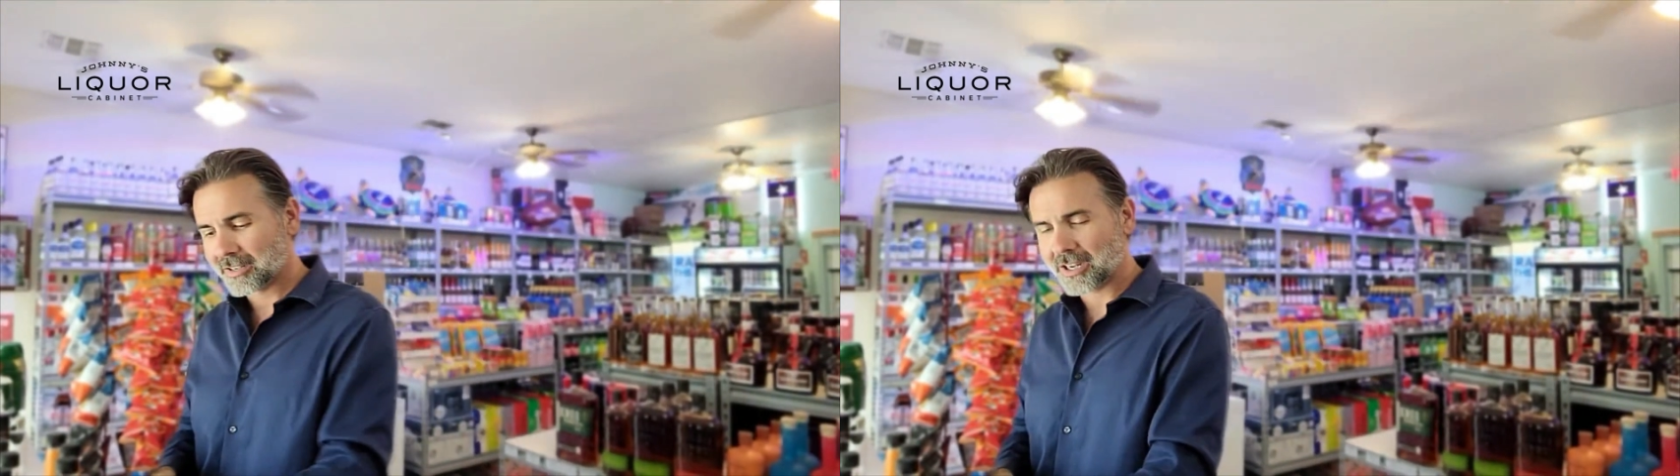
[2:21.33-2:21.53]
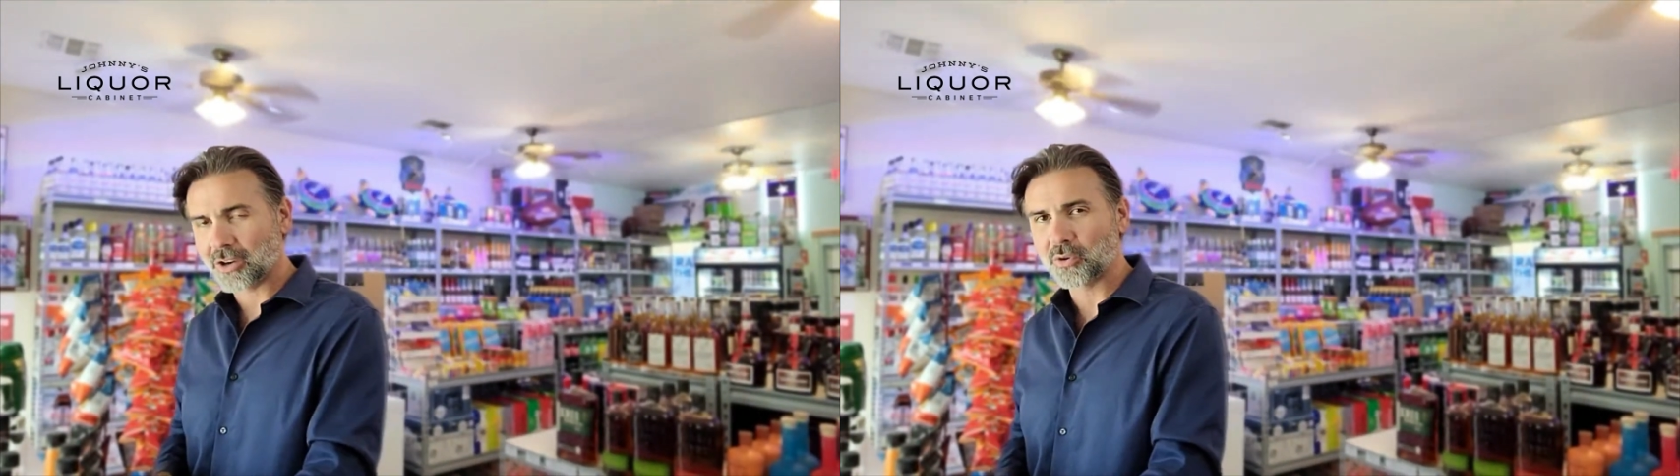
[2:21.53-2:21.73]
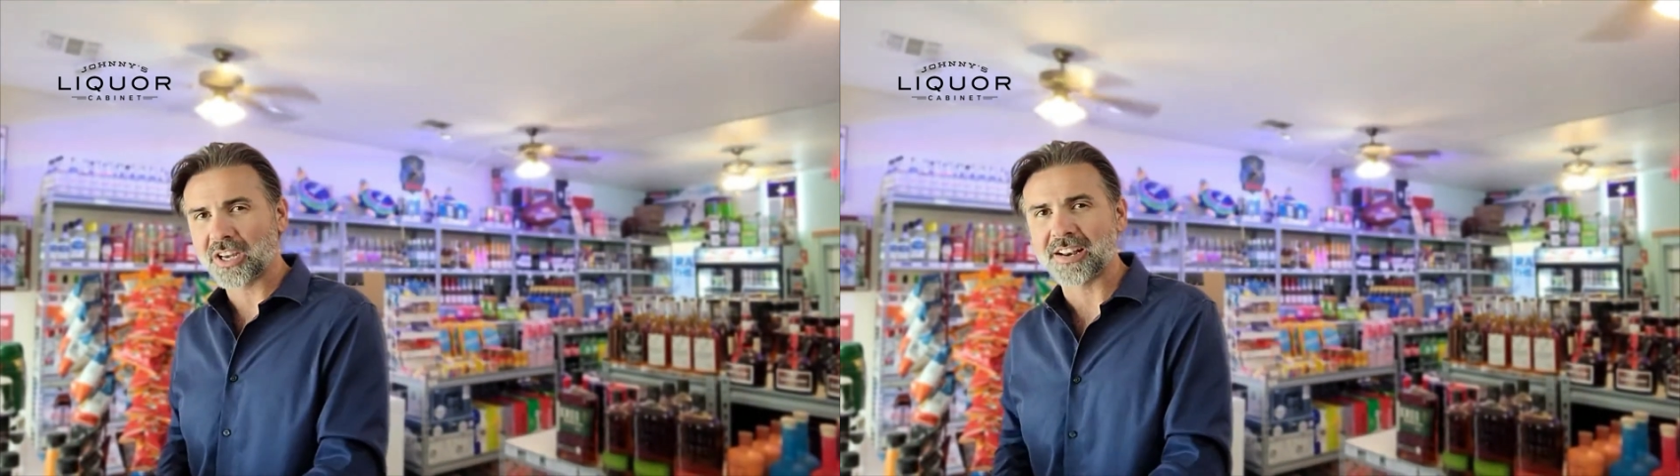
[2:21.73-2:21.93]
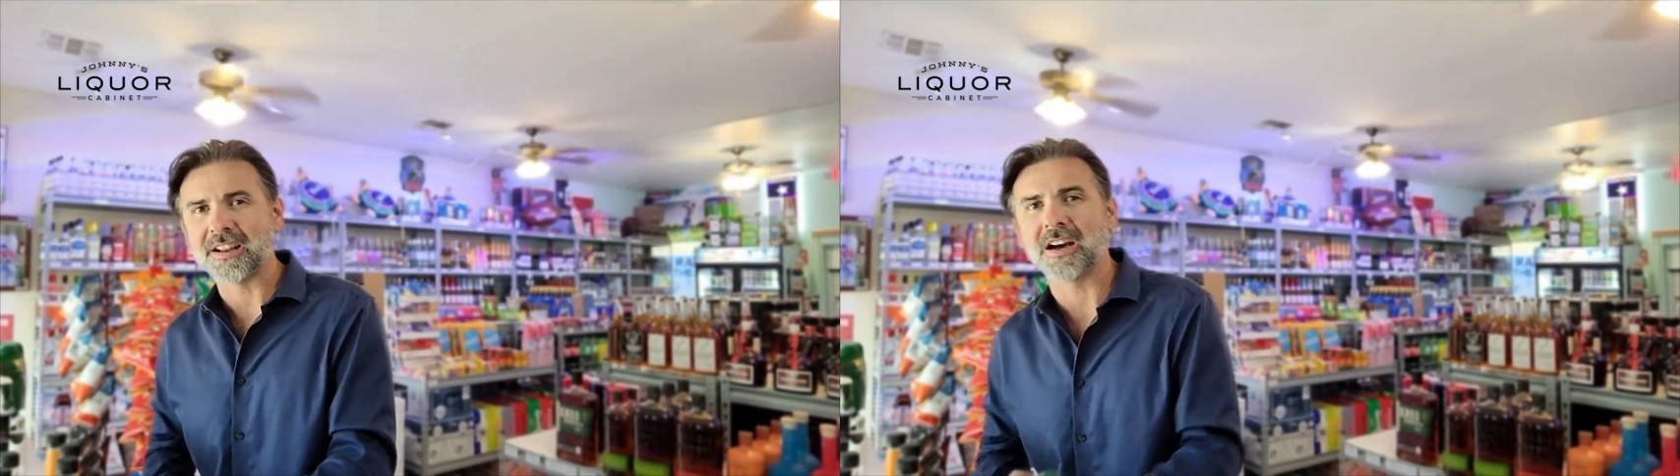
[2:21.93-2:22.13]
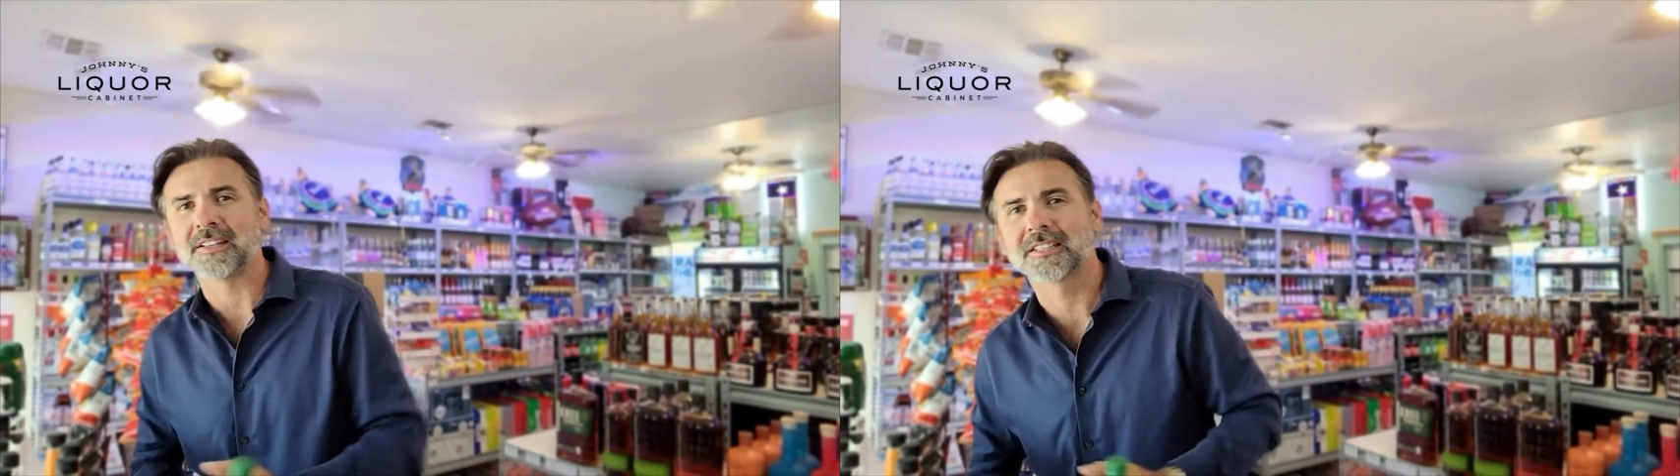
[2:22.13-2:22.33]

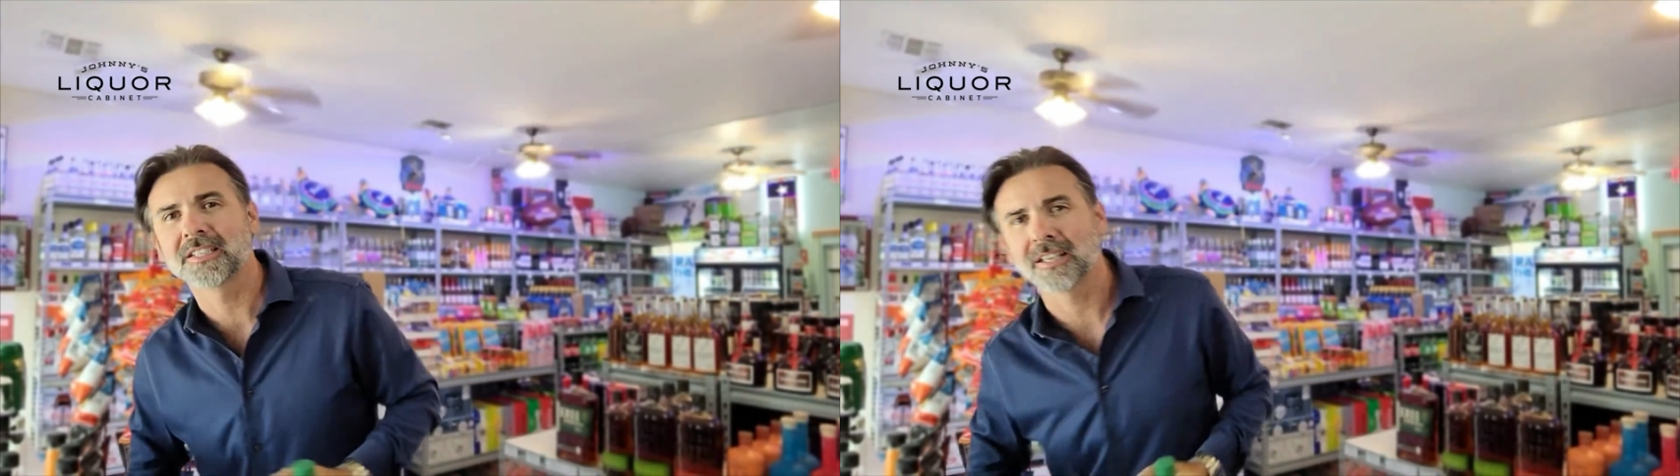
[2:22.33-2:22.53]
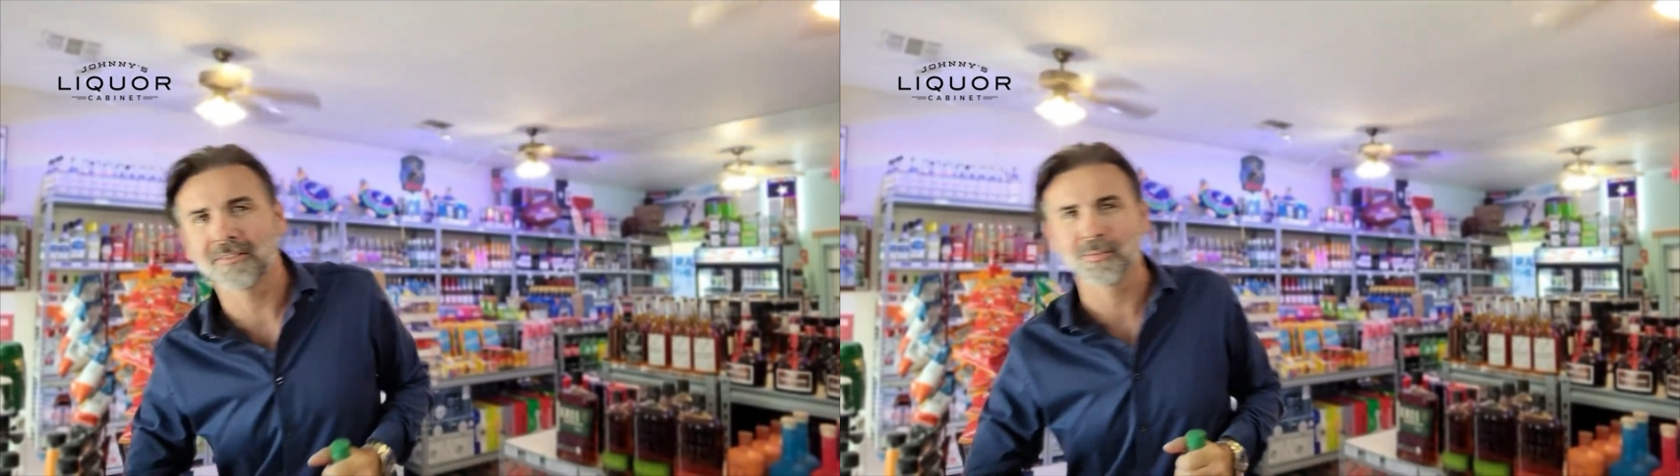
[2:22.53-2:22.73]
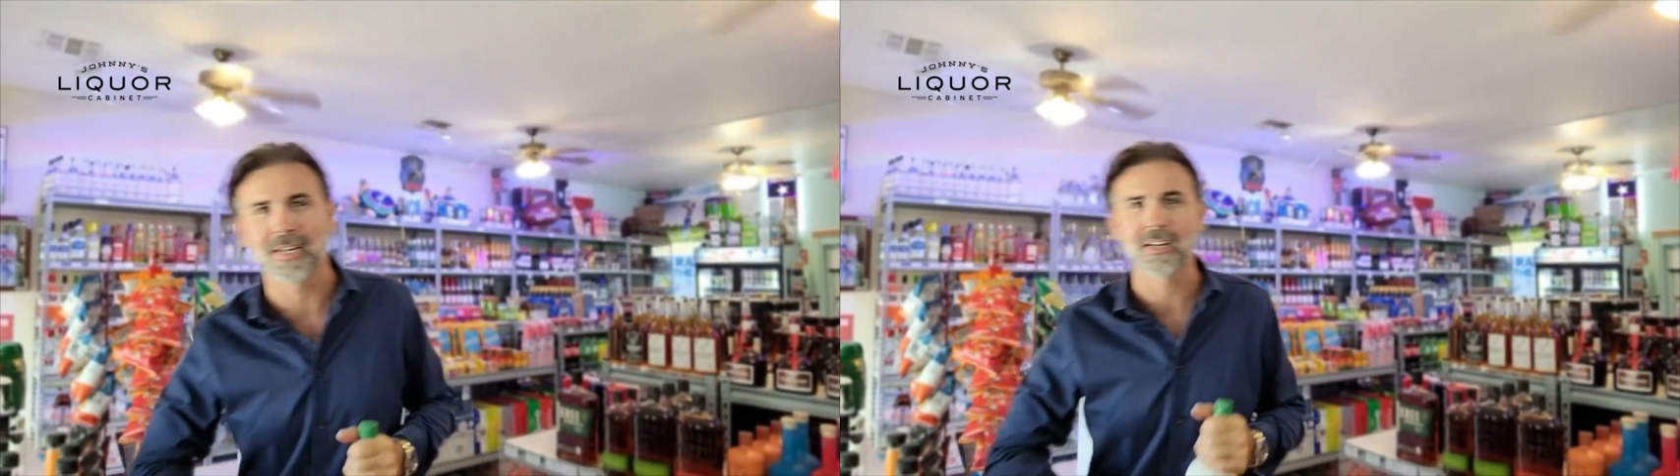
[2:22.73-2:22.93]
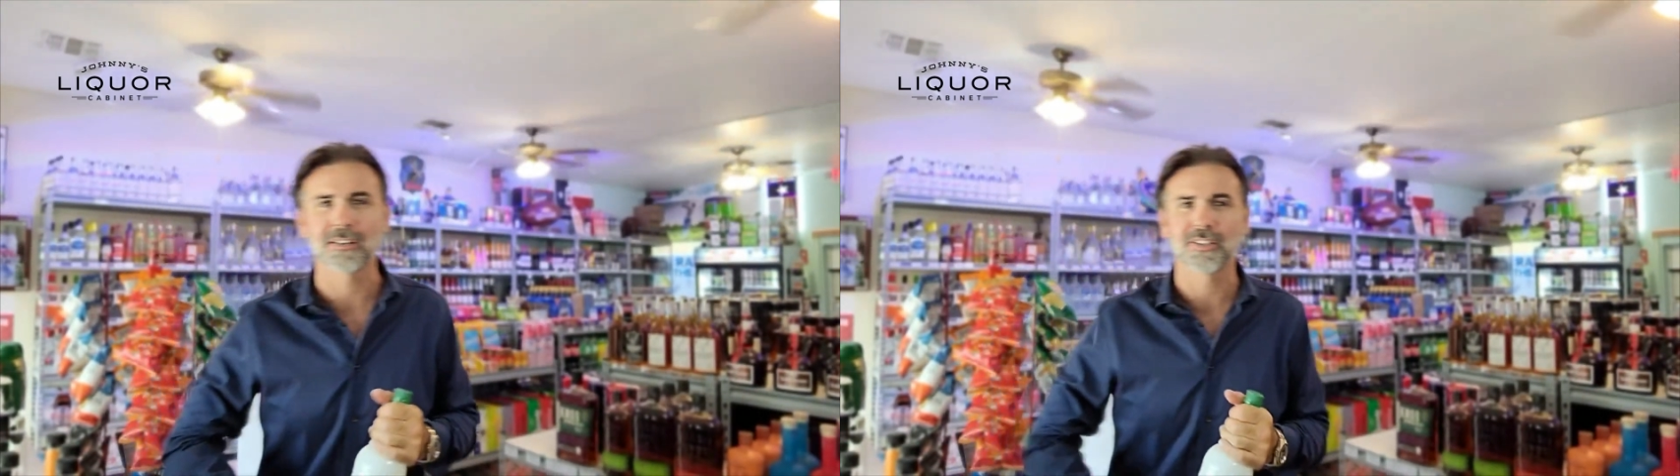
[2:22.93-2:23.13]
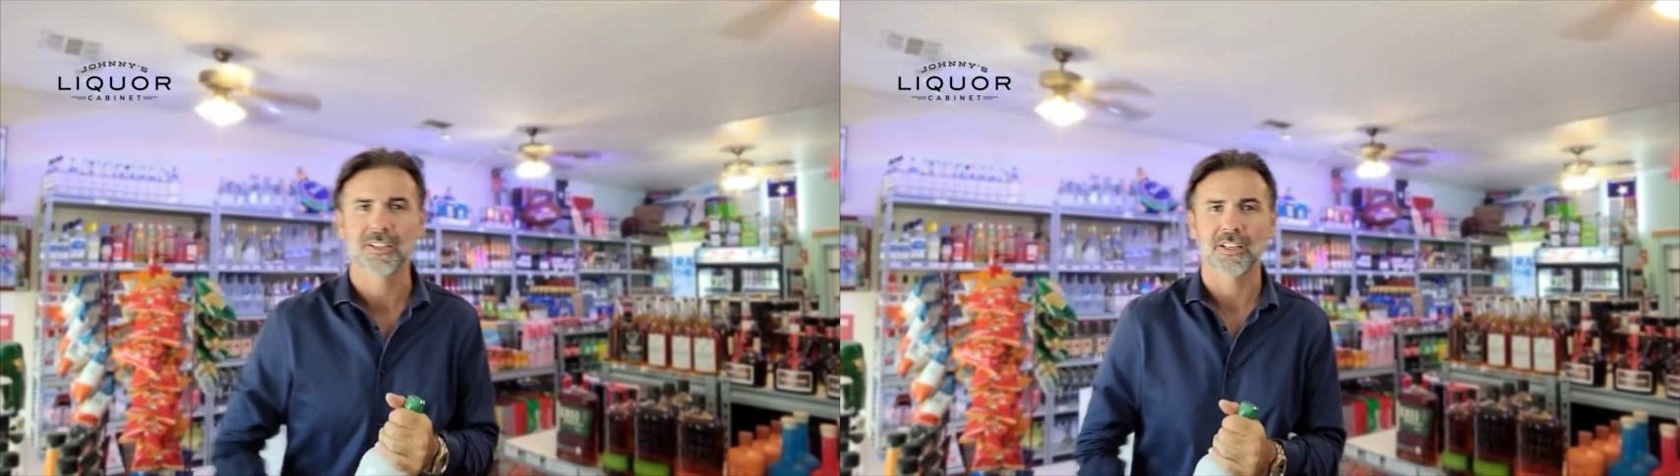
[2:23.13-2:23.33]
Coconuts. Everybody
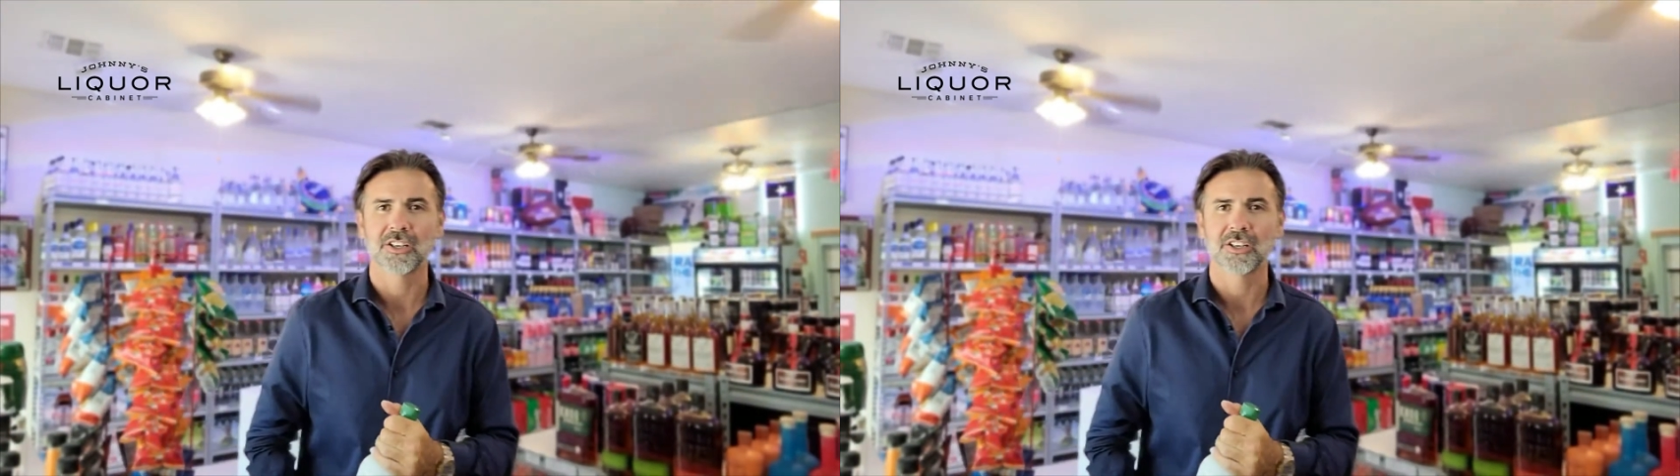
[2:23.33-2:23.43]
loves a